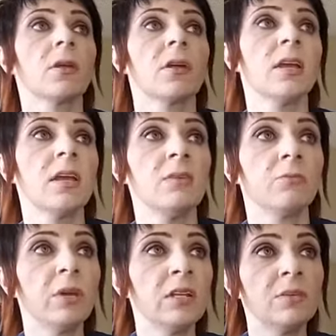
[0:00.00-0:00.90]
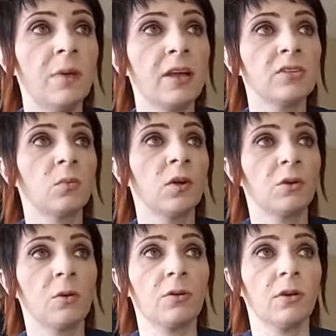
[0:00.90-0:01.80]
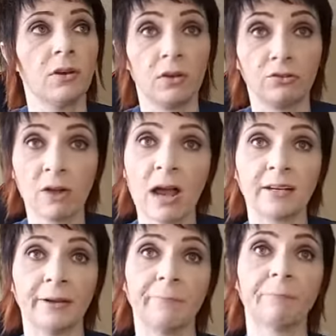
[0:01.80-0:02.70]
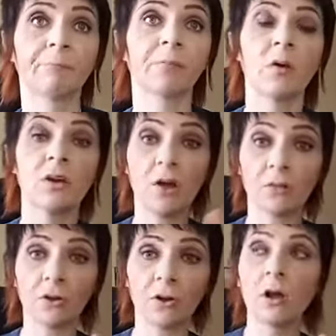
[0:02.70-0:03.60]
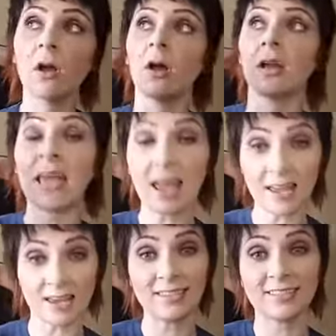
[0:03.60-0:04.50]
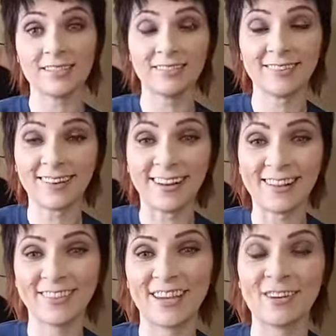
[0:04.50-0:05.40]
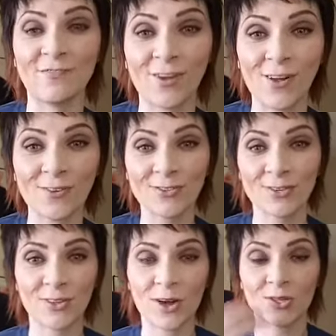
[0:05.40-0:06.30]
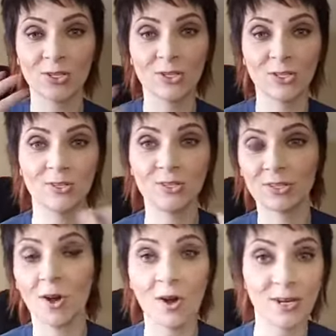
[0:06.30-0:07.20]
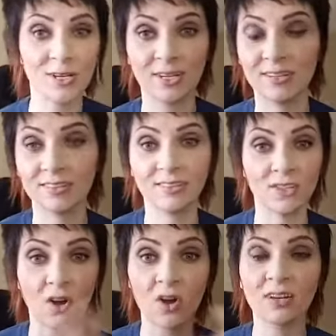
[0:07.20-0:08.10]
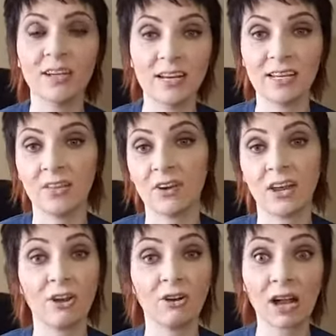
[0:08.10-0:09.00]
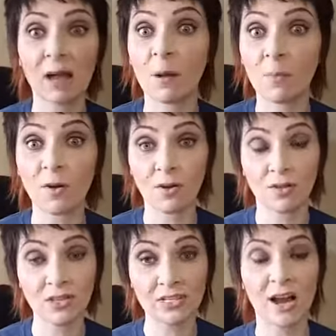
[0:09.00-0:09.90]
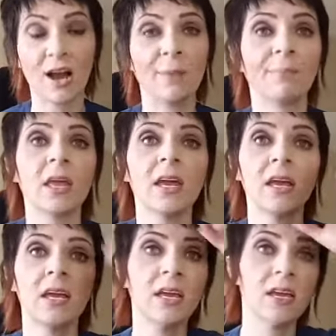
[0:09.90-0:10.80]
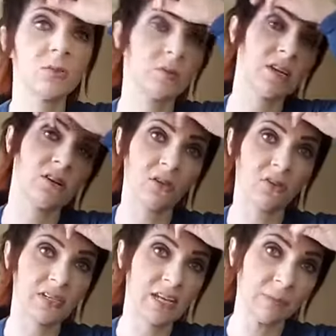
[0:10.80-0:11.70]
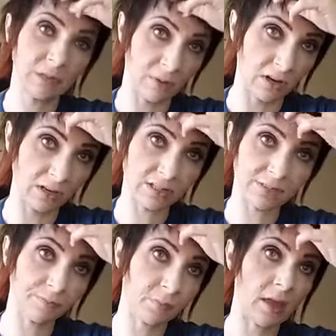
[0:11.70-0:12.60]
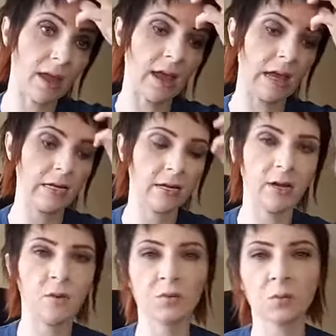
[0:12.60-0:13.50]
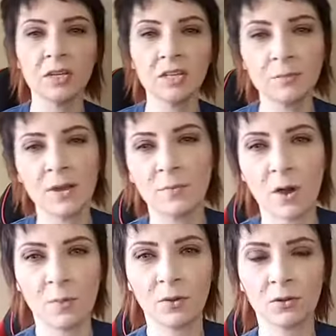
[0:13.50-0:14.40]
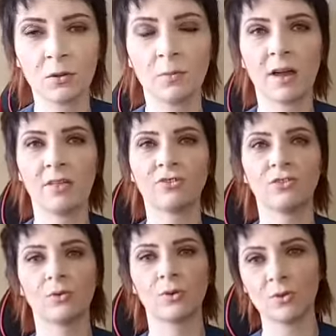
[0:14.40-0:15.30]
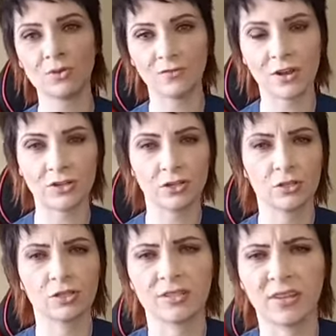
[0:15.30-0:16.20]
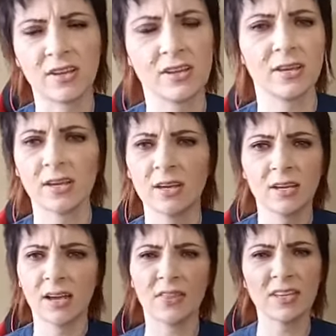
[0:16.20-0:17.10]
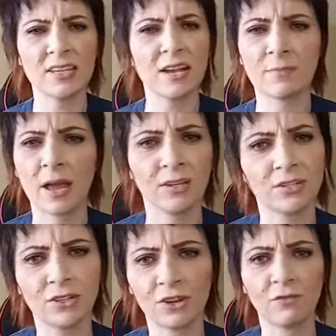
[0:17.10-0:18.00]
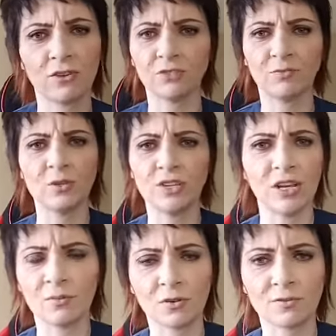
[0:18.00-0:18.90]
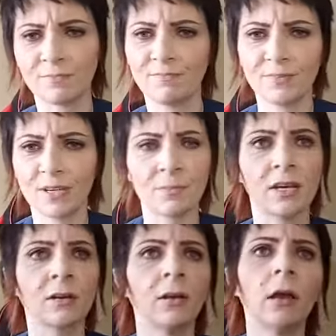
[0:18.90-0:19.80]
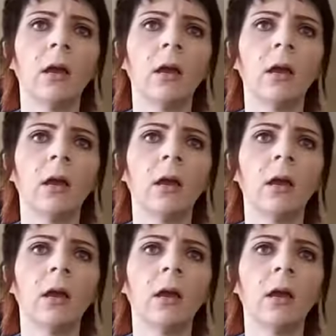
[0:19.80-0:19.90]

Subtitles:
it really depends on what you're attracting. Now, another case that involves sort of this haunted idea that I hear come up all the time is what they call the Dybbuk Box. And it was really made popular by the show Ghost Adventures, because I think Zach Bagans took it for his museum or something.